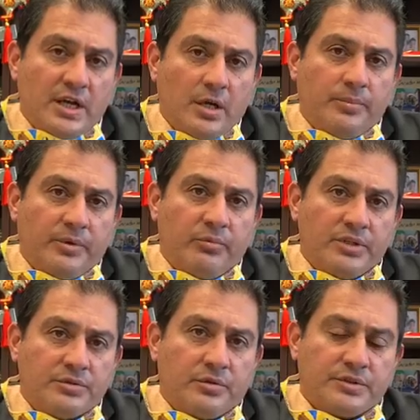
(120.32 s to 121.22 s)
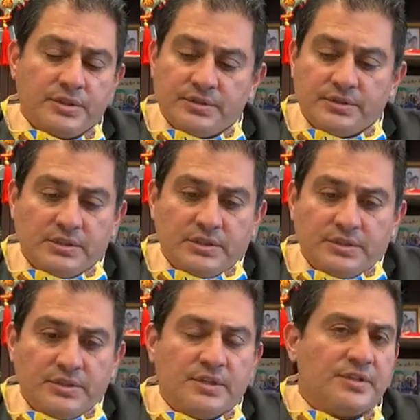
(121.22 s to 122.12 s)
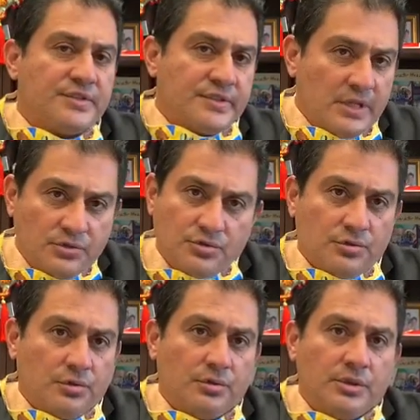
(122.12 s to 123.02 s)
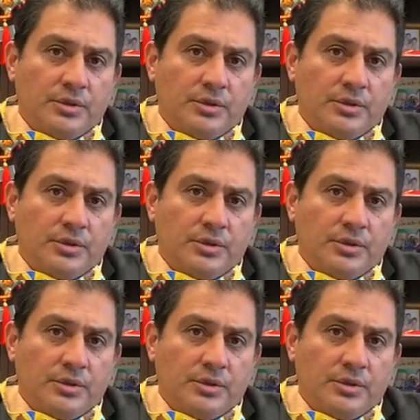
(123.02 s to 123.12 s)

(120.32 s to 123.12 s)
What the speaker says: help and resources, this is essential